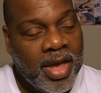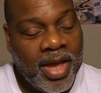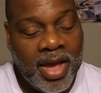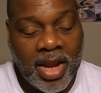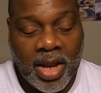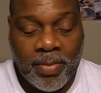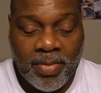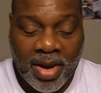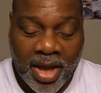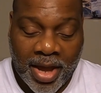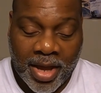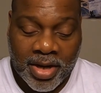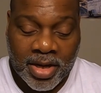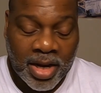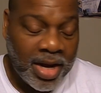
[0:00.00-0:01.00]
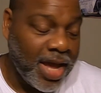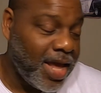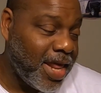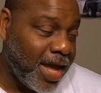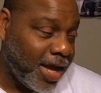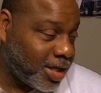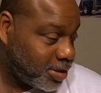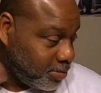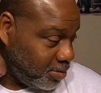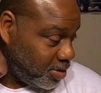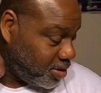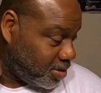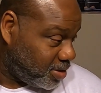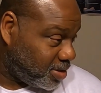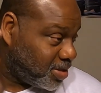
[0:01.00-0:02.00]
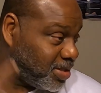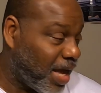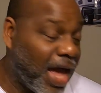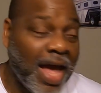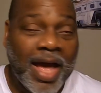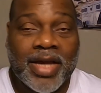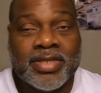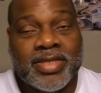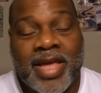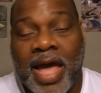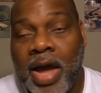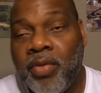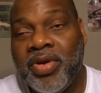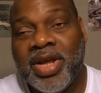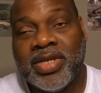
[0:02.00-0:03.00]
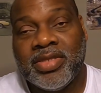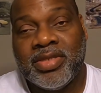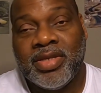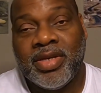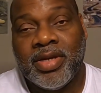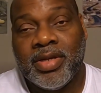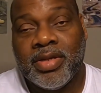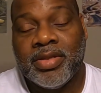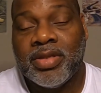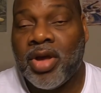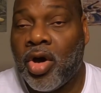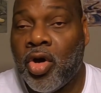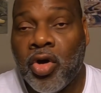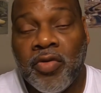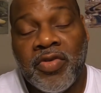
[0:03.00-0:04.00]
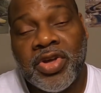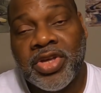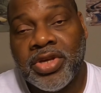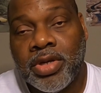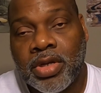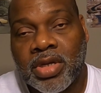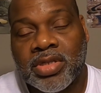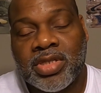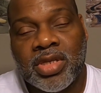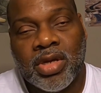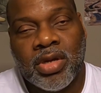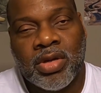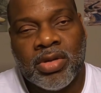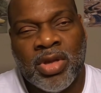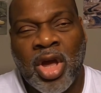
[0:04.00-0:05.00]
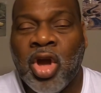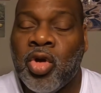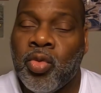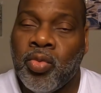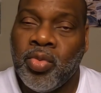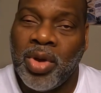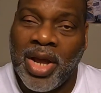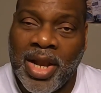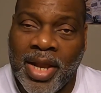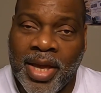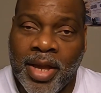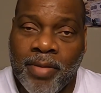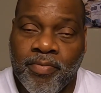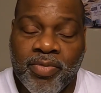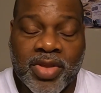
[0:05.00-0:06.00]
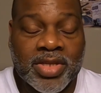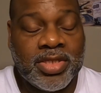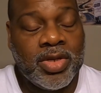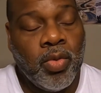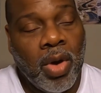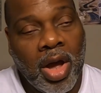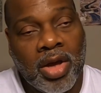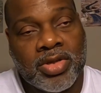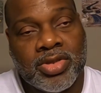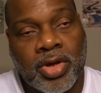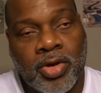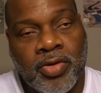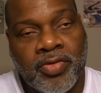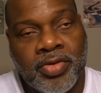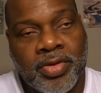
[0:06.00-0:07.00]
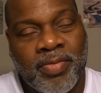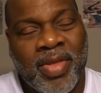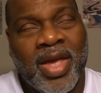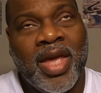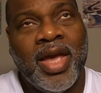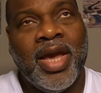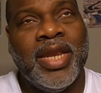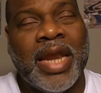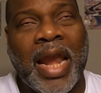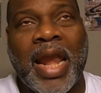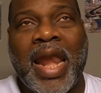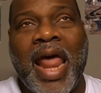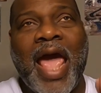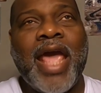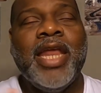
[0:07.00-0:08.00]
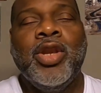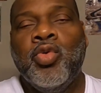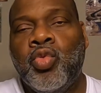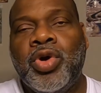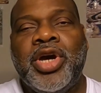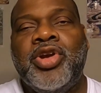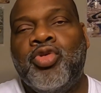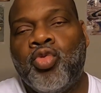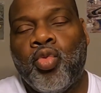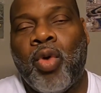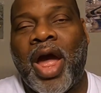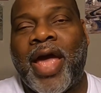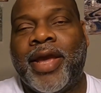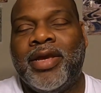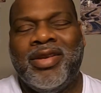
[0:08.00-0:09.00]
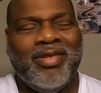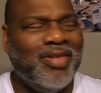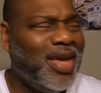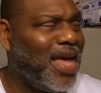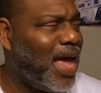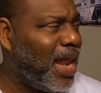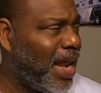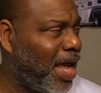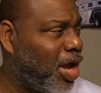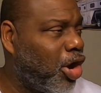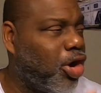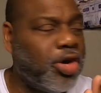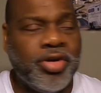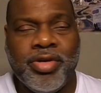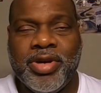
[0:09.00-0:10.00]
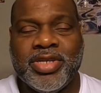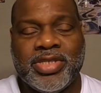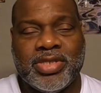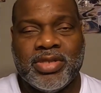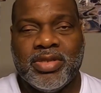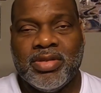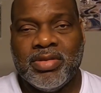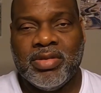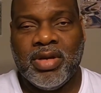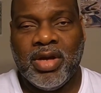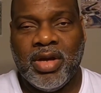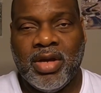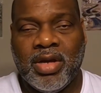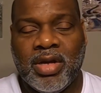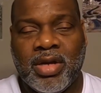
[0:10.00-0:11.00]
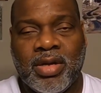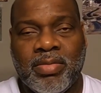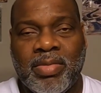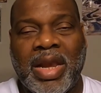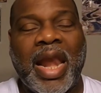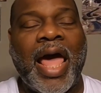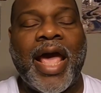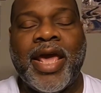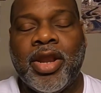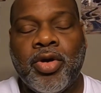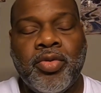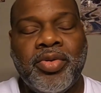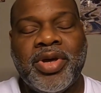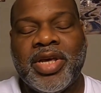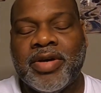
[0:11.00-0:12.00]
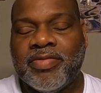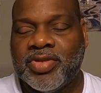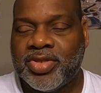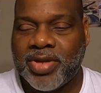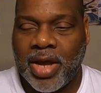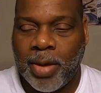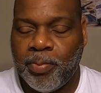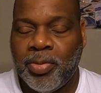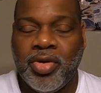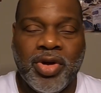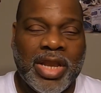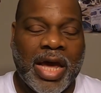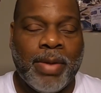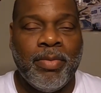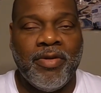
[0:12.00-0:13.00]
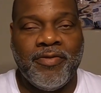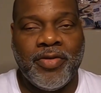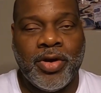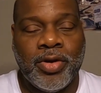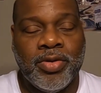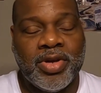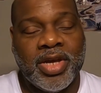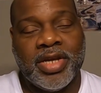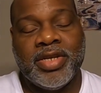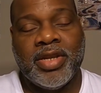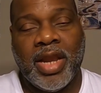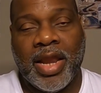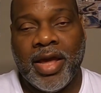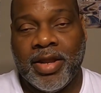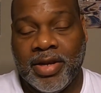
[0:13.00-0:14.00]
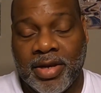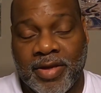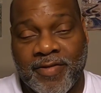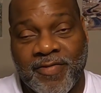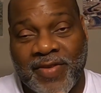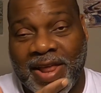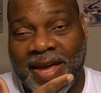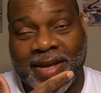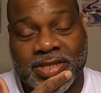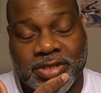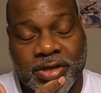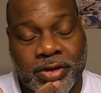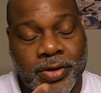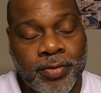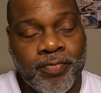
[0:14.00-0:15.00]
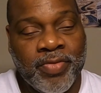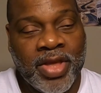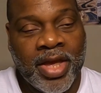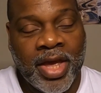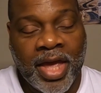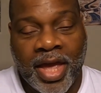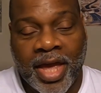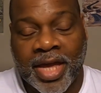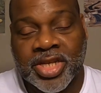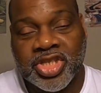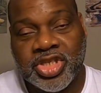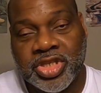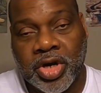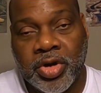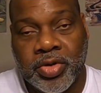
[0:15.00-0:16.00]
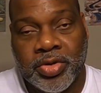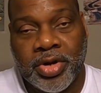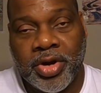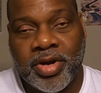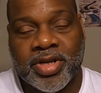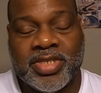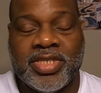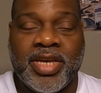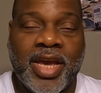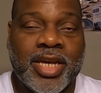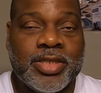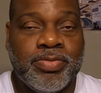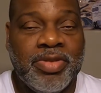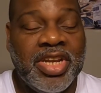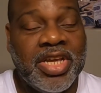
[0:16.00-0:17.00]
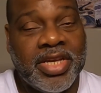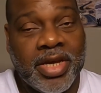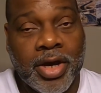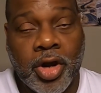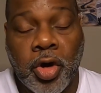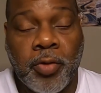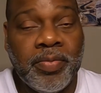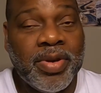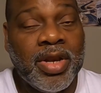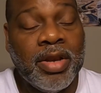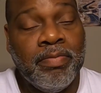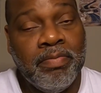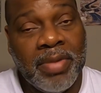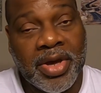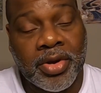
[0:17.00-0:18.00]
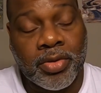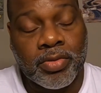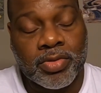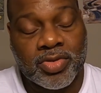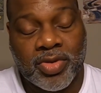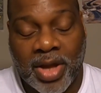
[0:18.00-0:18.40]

And I'm like, the lady asked me, she says, how's that one? I said, overcooked. She goes, really? She walks over and the lighting wasn't right. You know, they got like orange um, light or whatever. So I pull out my phone, cut the, light, the flash on and showed her and she asked me to cut open in the middle.